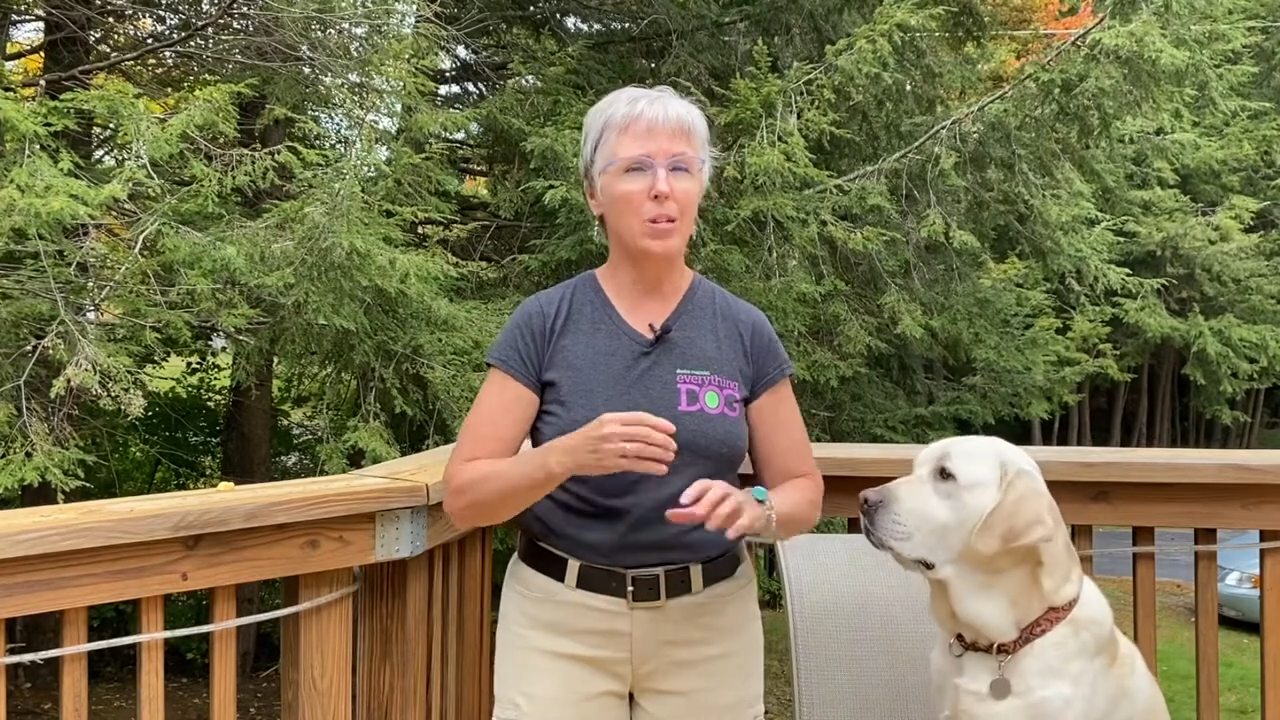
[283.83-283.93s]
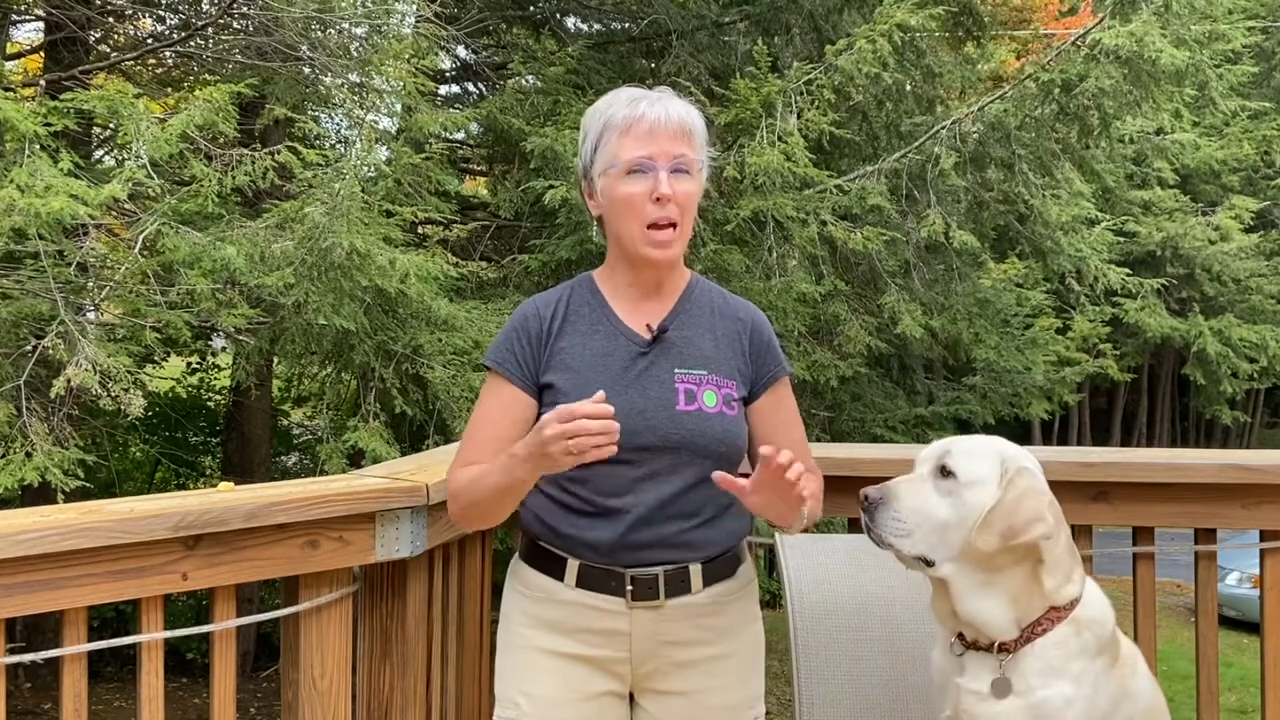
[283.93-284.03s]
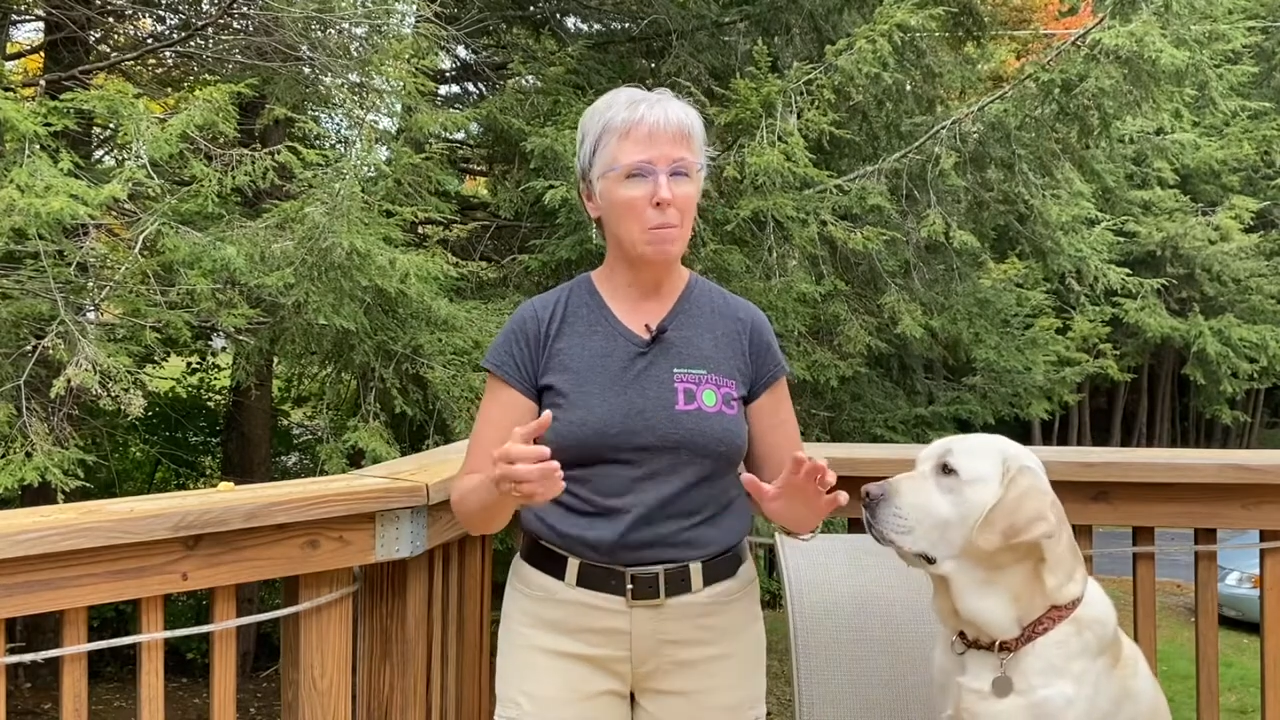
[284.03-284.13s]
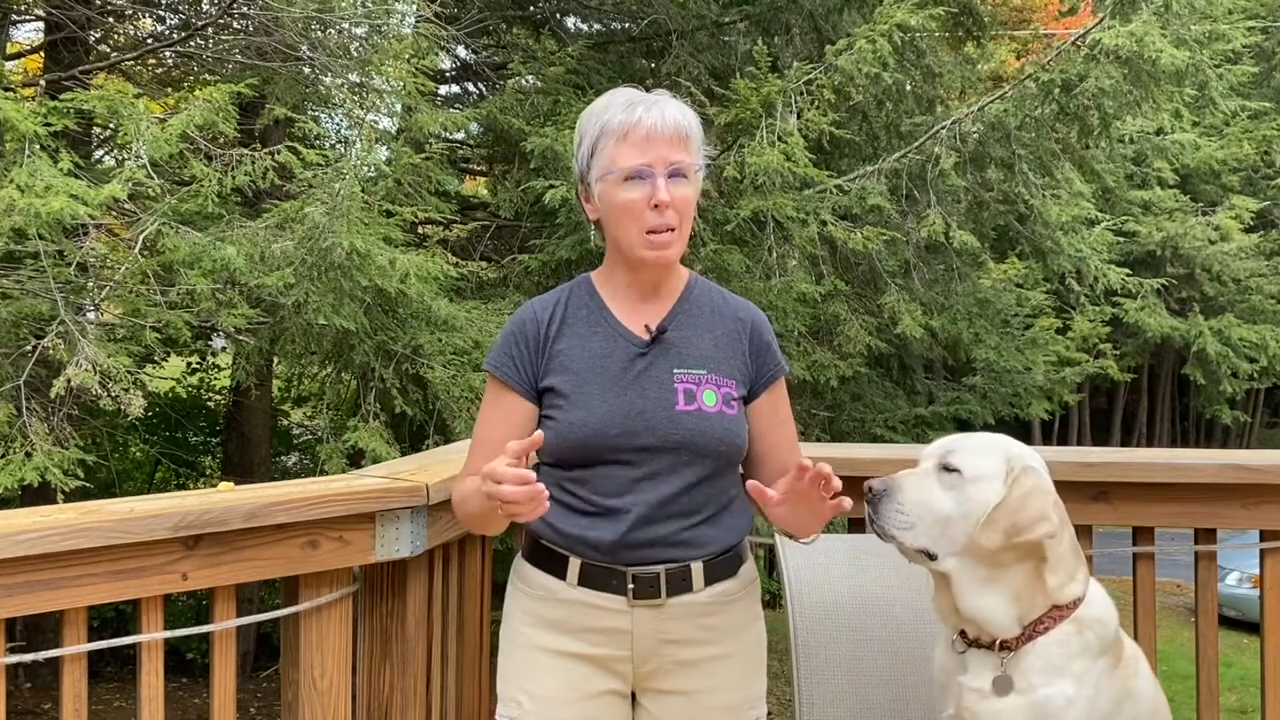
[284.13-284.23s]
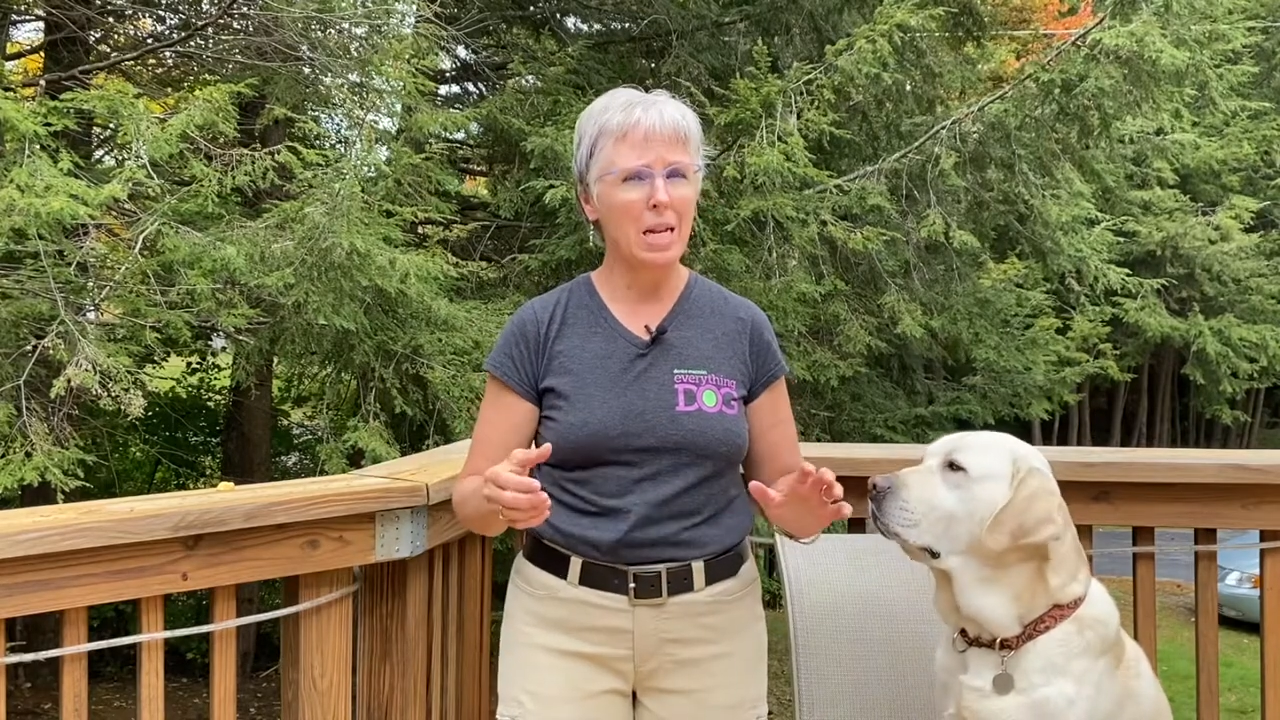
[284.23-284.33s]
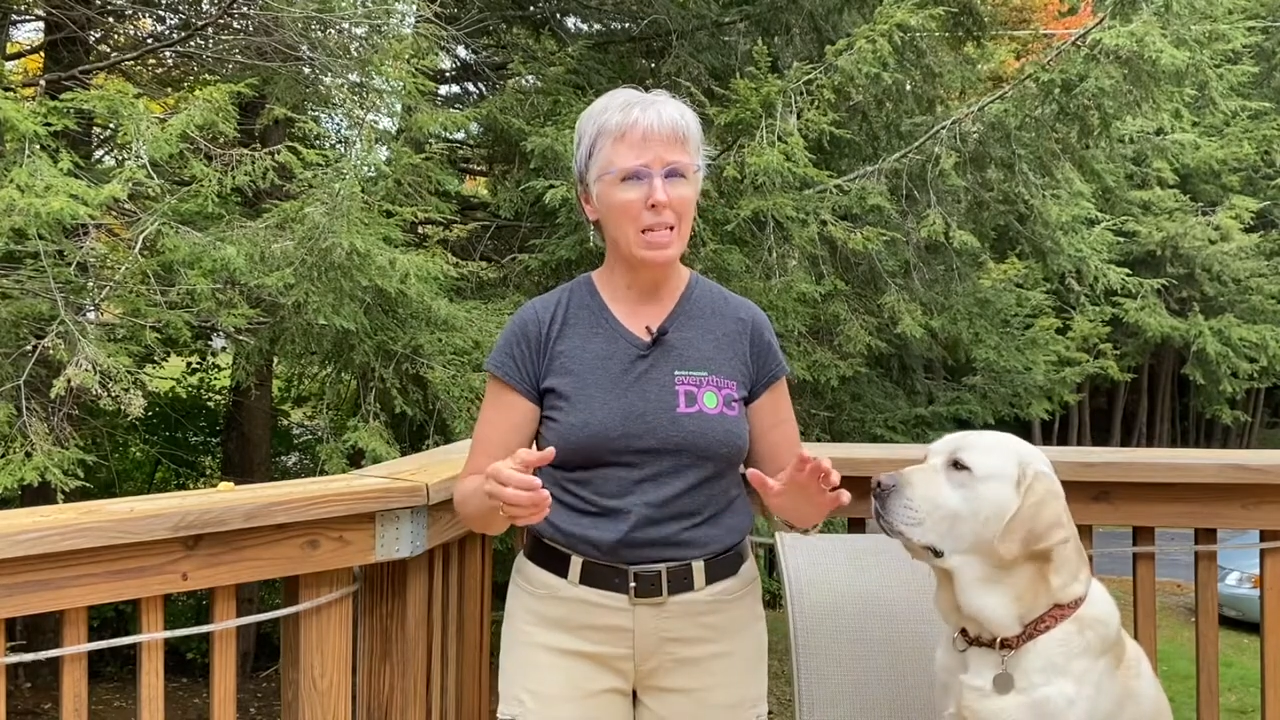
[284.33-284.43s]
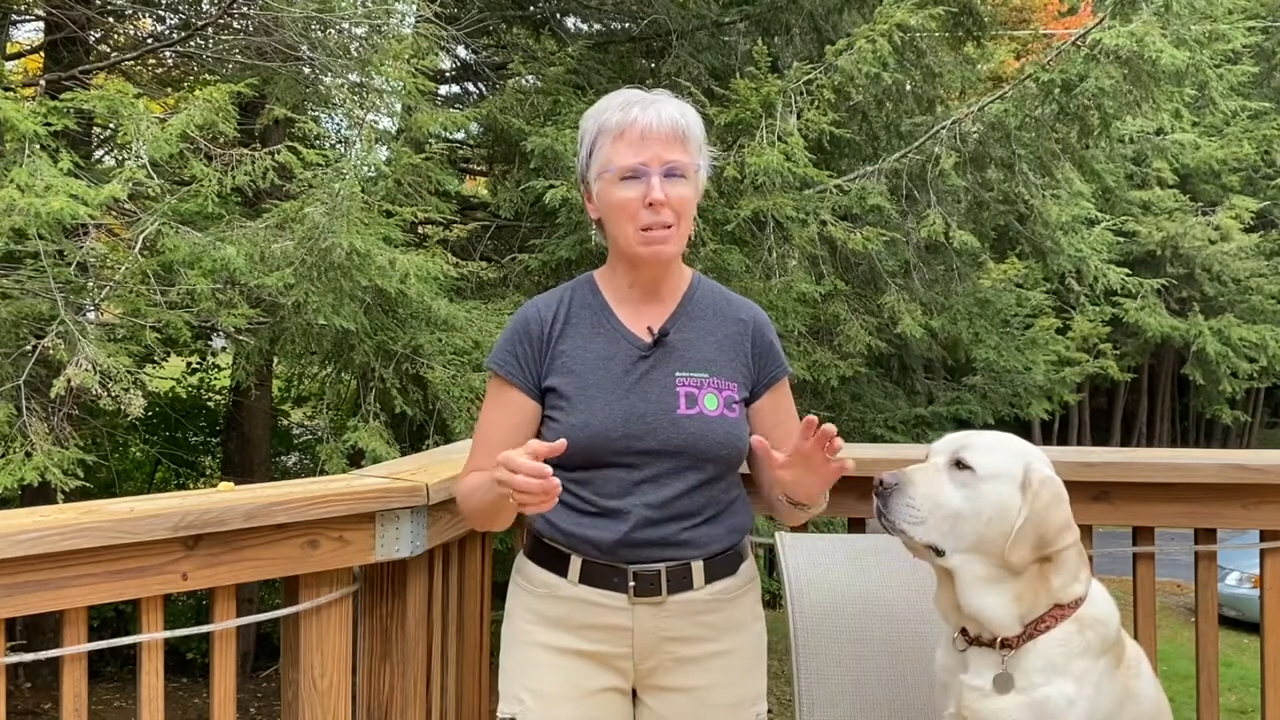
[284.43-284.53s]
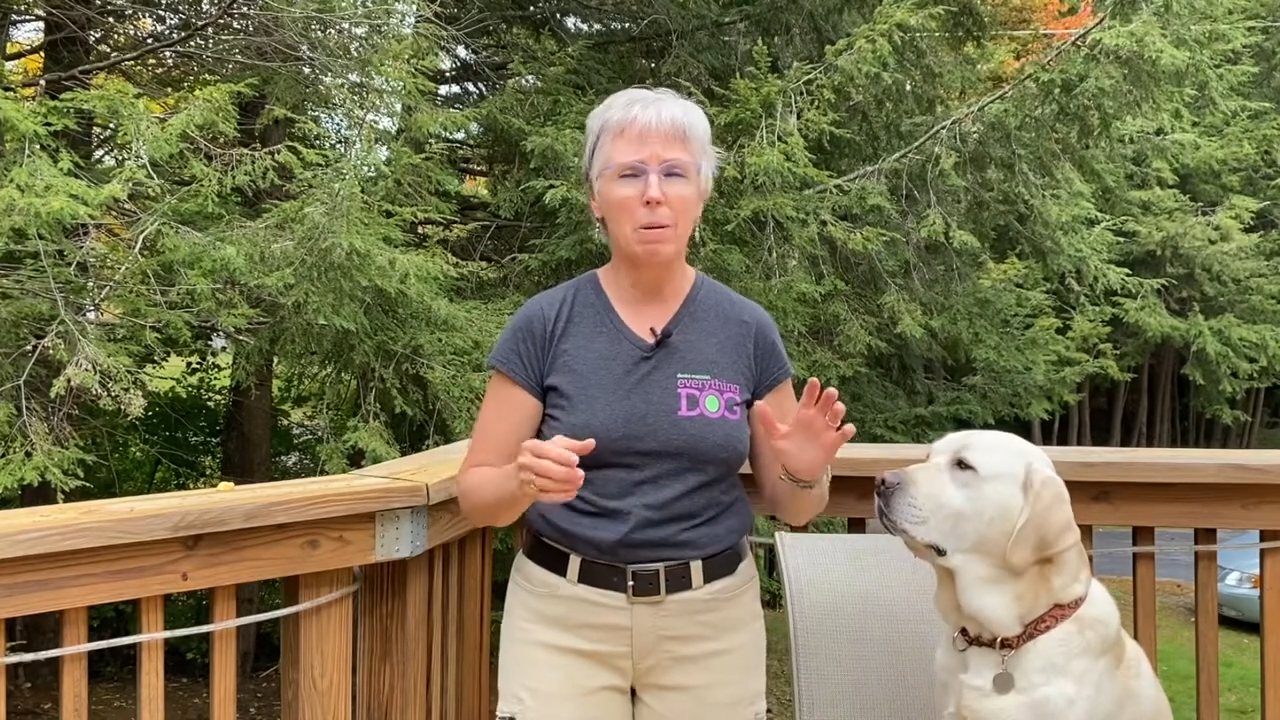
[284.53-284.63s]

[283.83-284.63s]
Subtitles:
10 minutes,